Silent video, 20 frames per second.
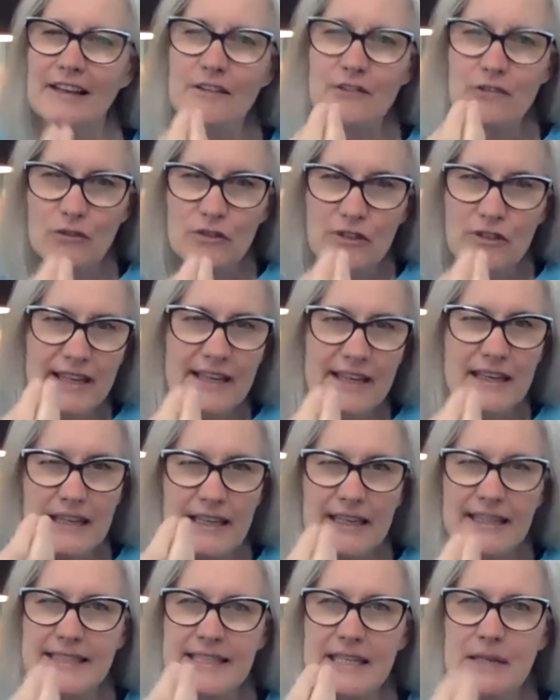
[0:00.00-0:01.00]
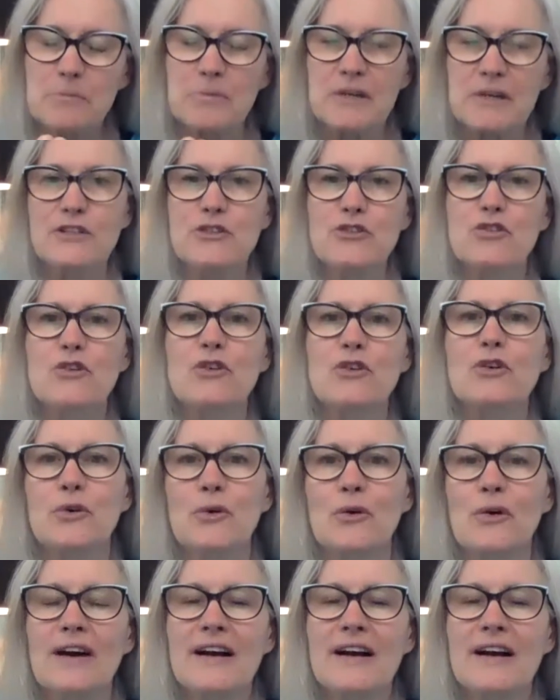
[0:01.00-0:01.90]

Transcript: really deeply true.